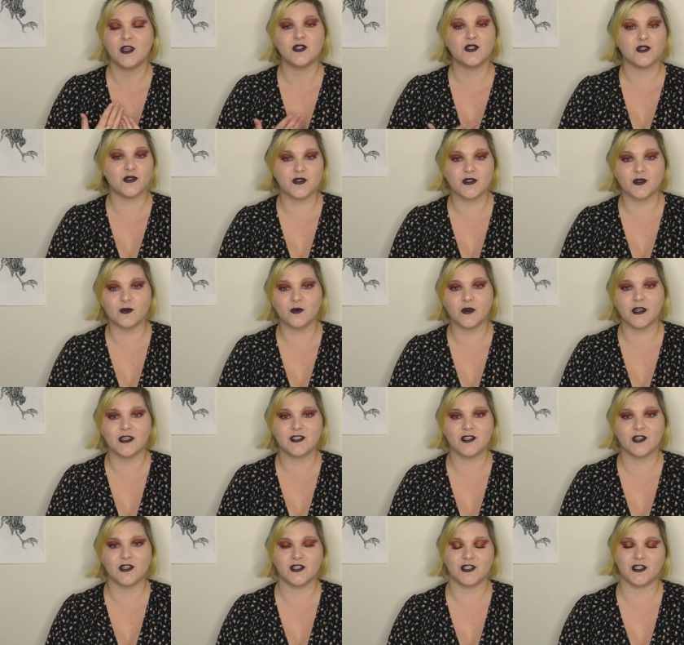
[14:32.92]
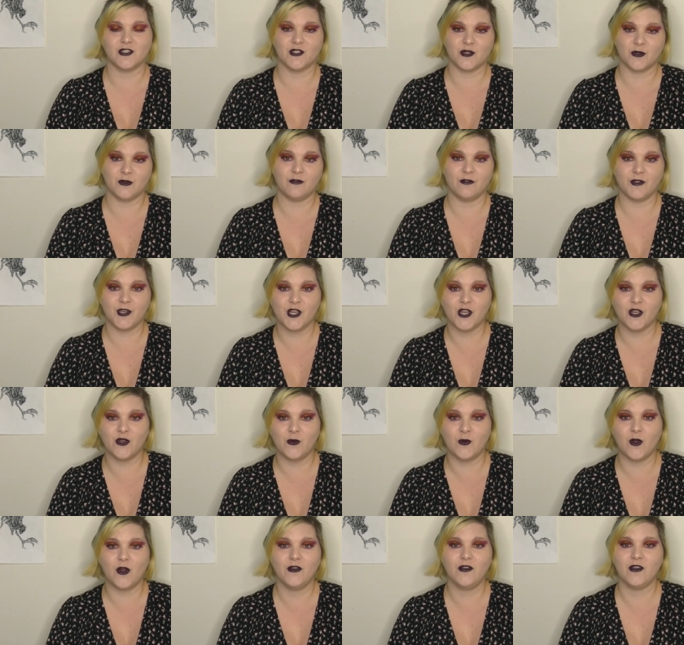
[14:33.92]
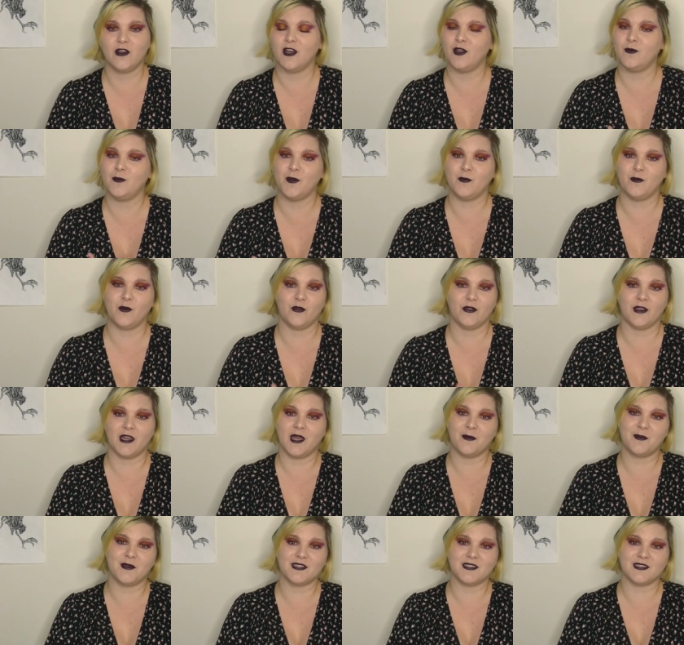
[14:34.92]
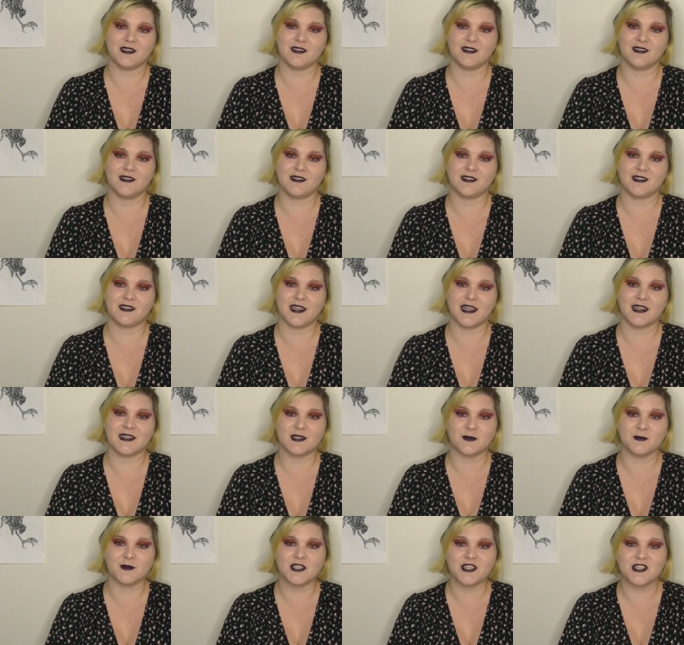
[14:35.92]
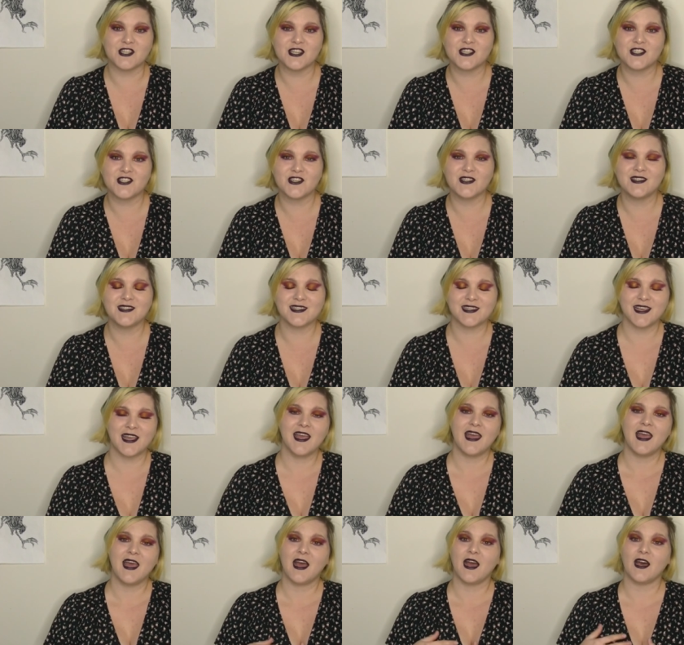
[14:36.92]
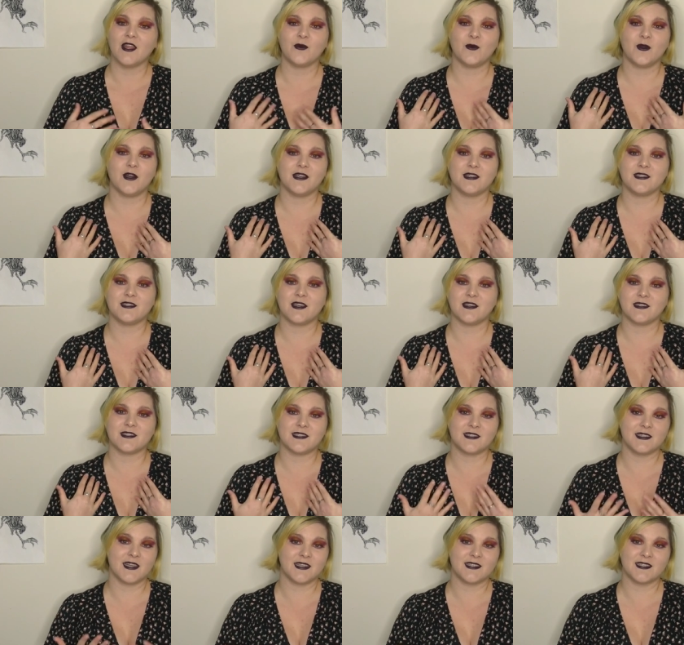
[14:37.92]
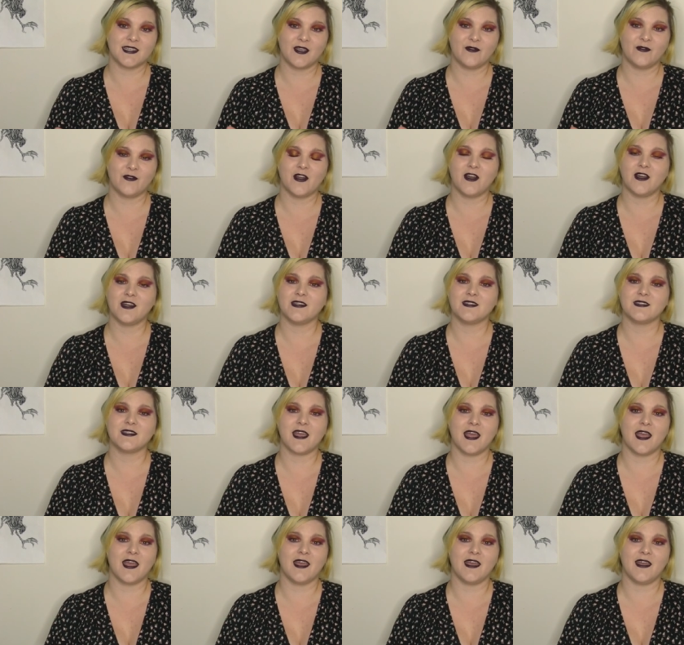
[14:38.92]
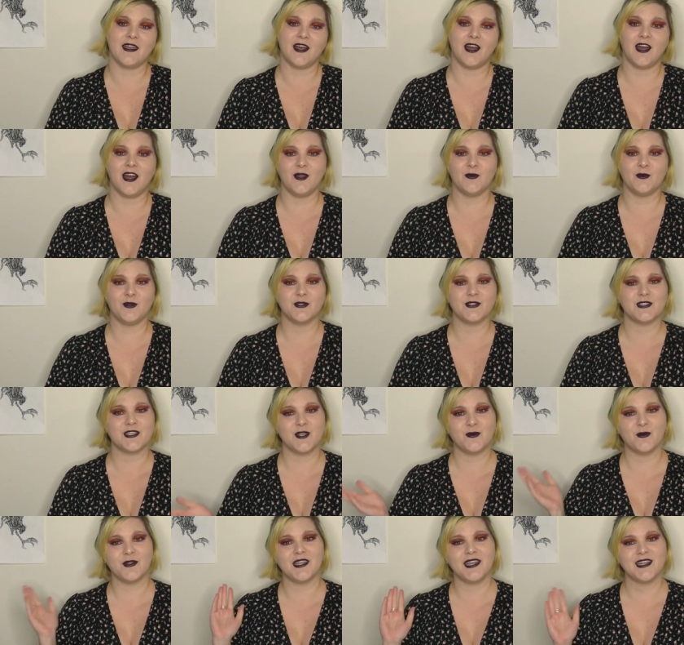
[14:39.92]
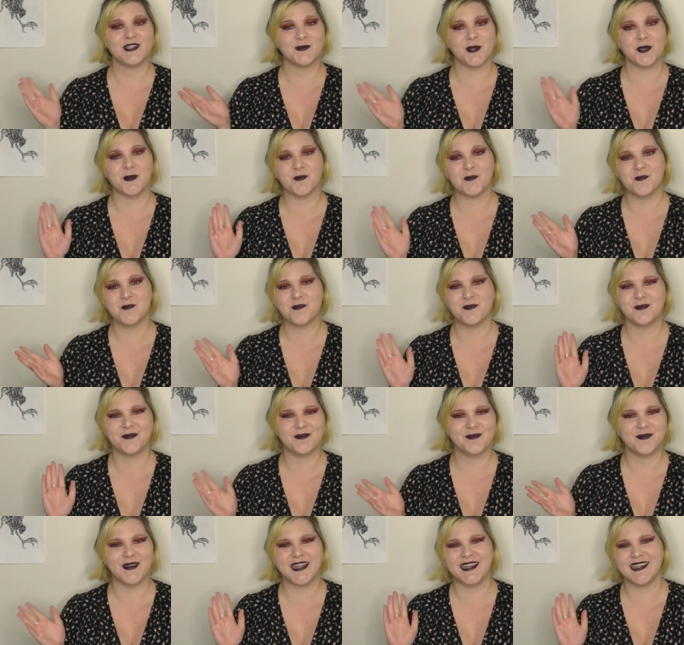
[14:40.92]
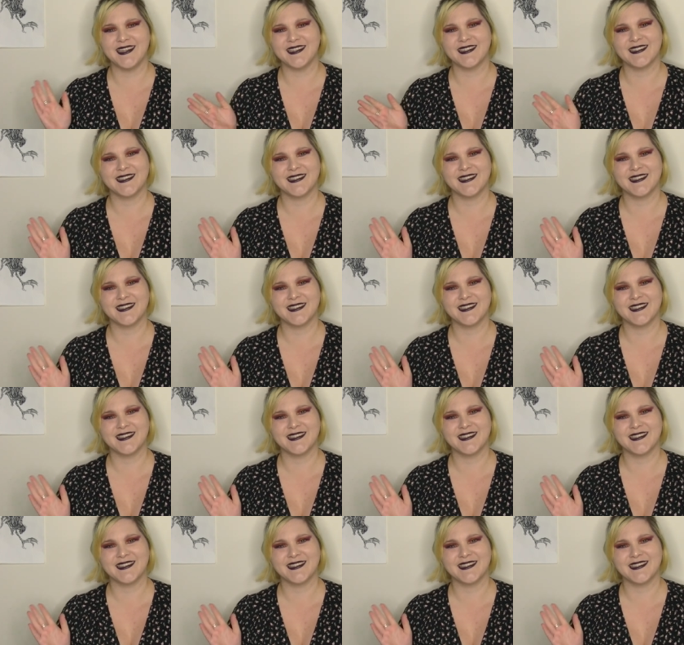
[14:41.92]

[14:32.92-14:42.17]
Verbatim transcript: do some research and do a video on I'd be more than happy to to get some suggestions otherwise stay safe guys and I will see you in the next one bye